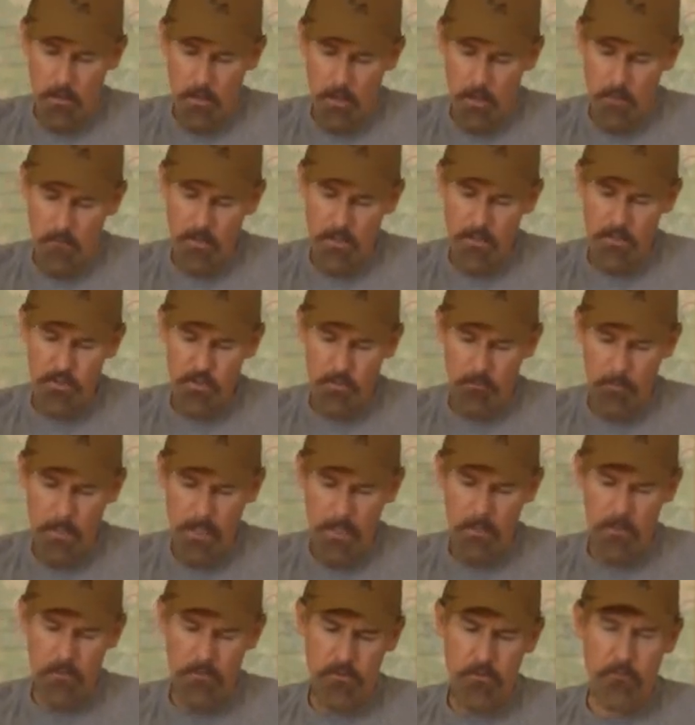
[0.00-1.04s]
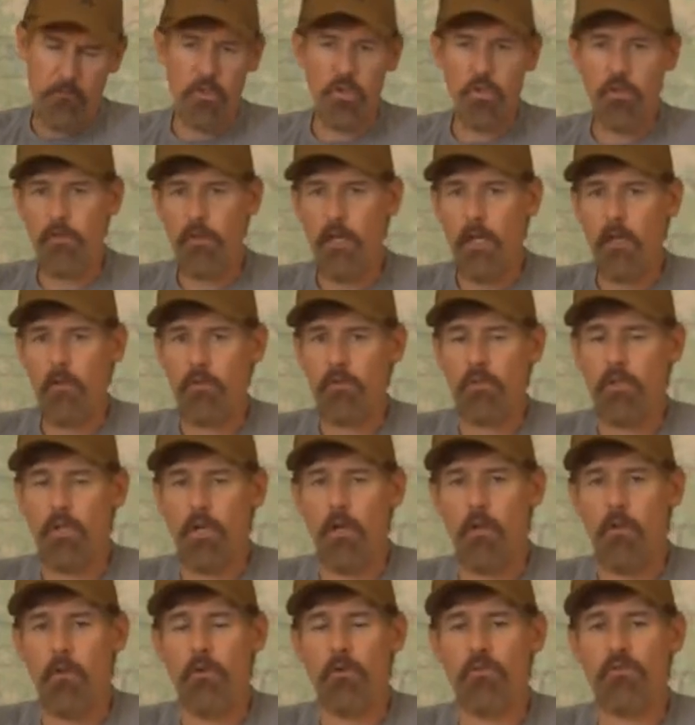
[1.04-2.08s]
And then your balance of
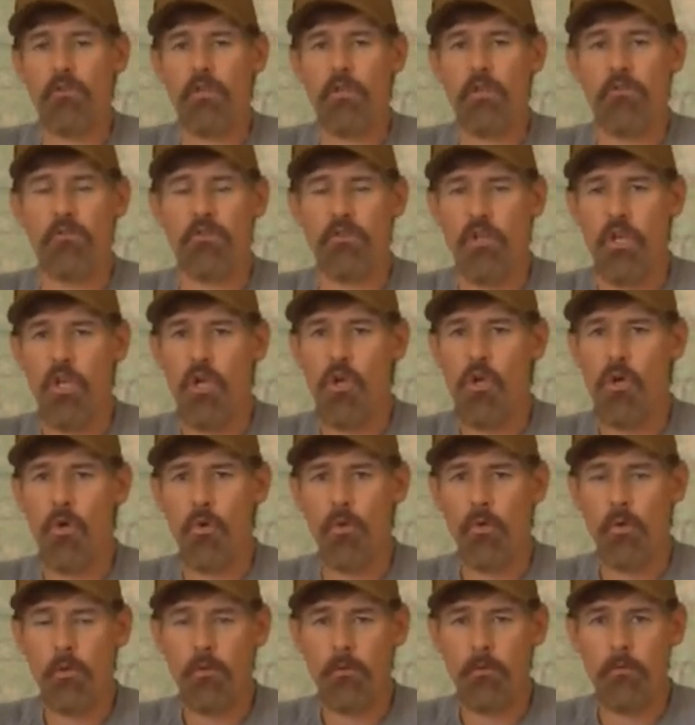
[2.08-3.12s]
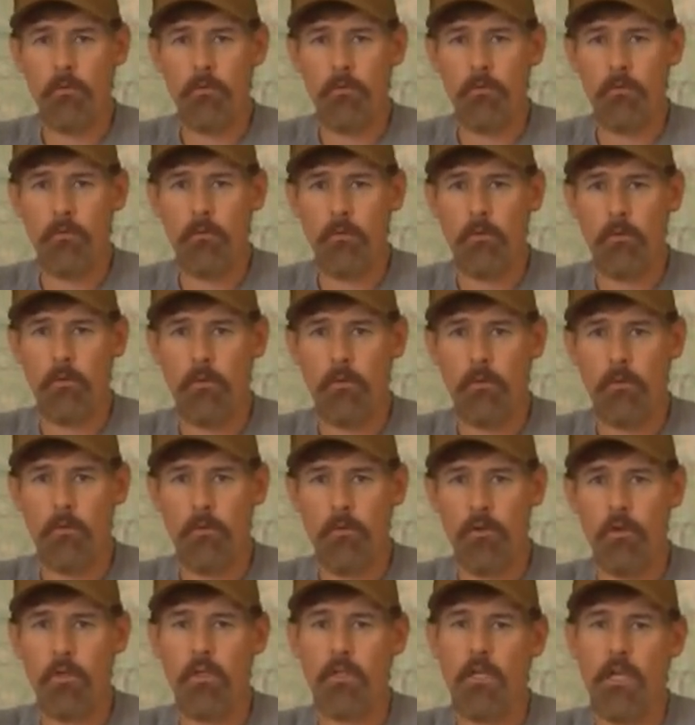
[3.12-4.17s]
$2,000 is due
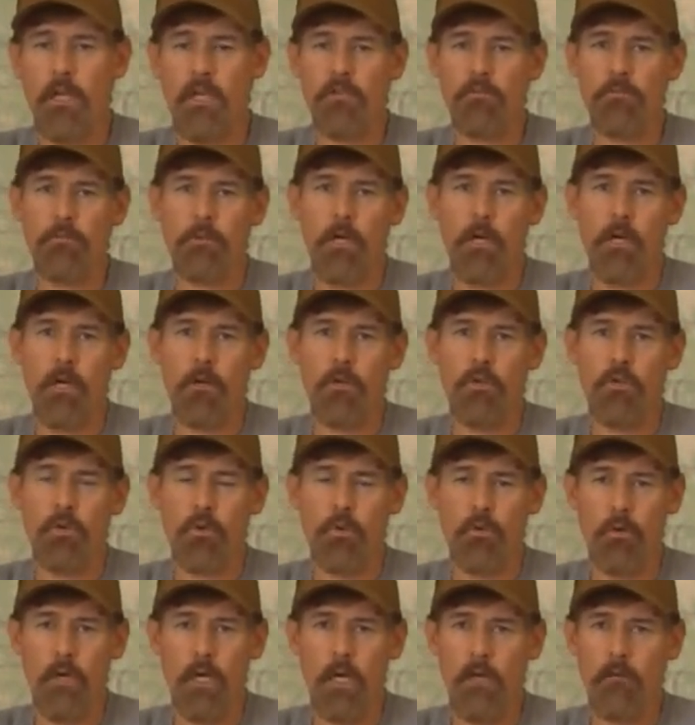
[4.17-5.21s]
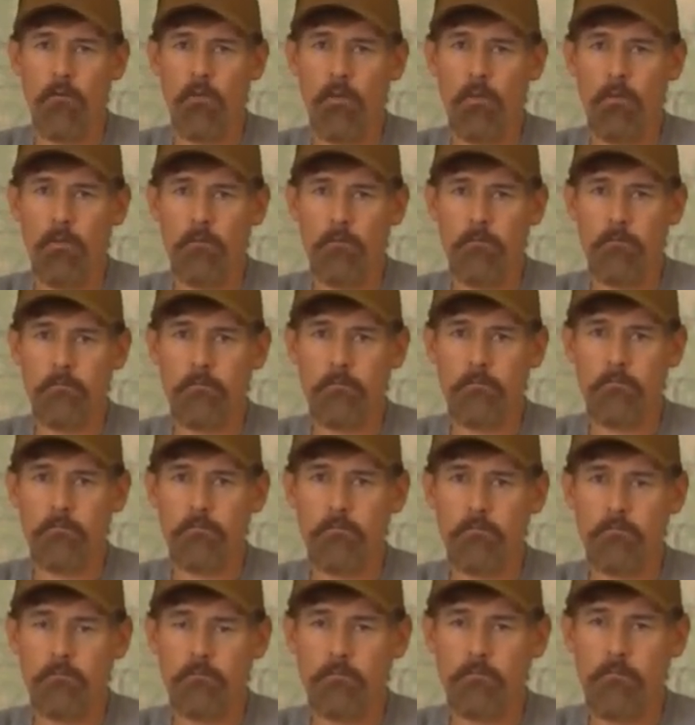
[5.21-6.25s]
30 days prior to arrival.
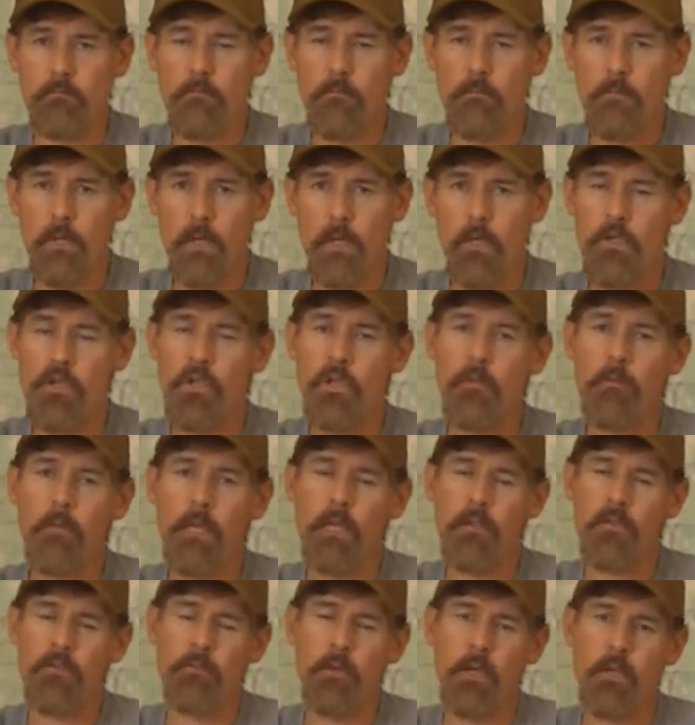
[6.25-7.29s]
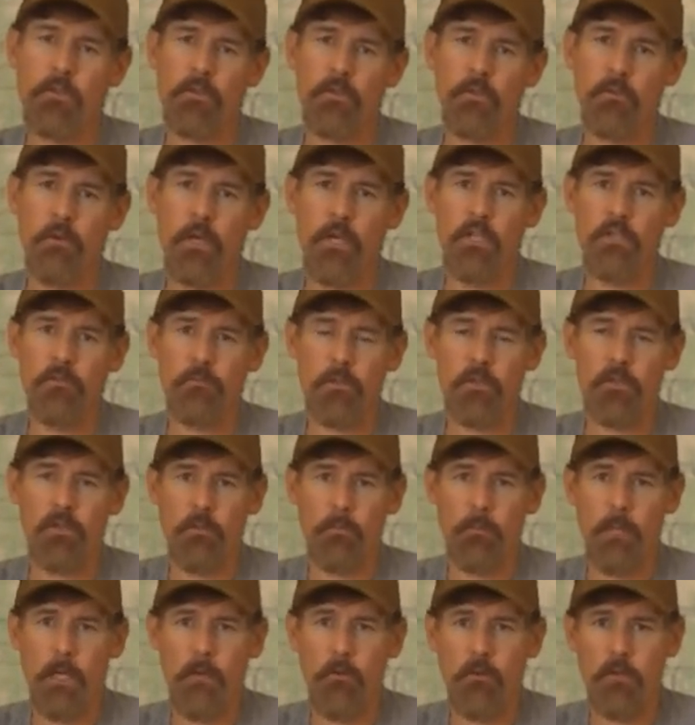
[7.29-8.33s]
And you can make special arrangements to
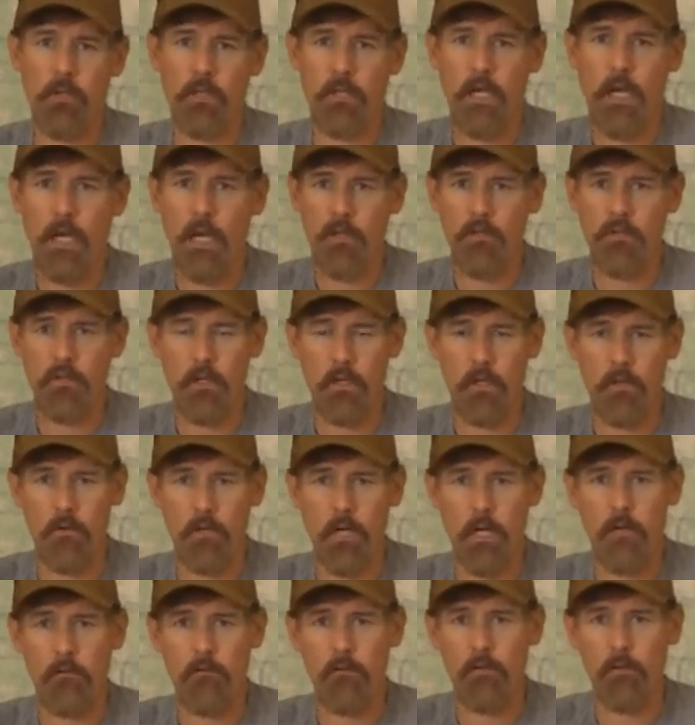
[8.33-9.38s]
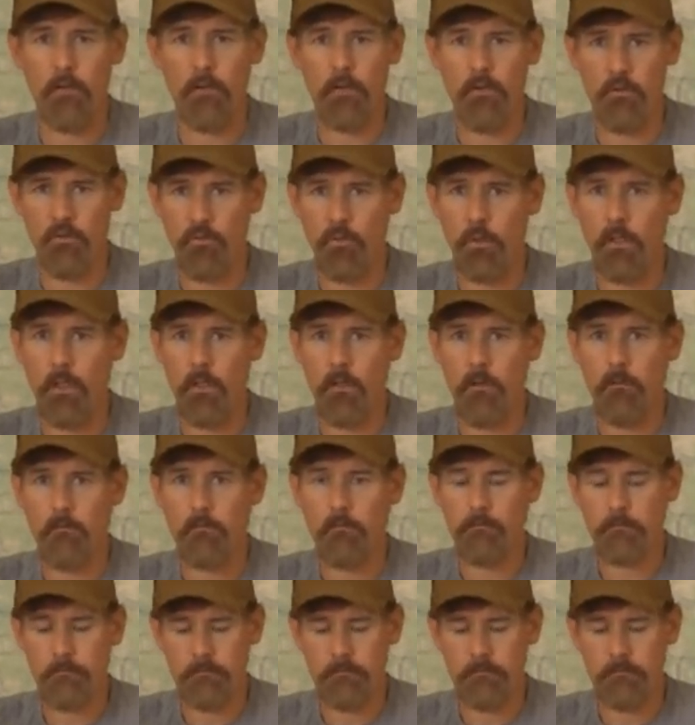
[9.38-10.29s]
pay with cash on arrival as well.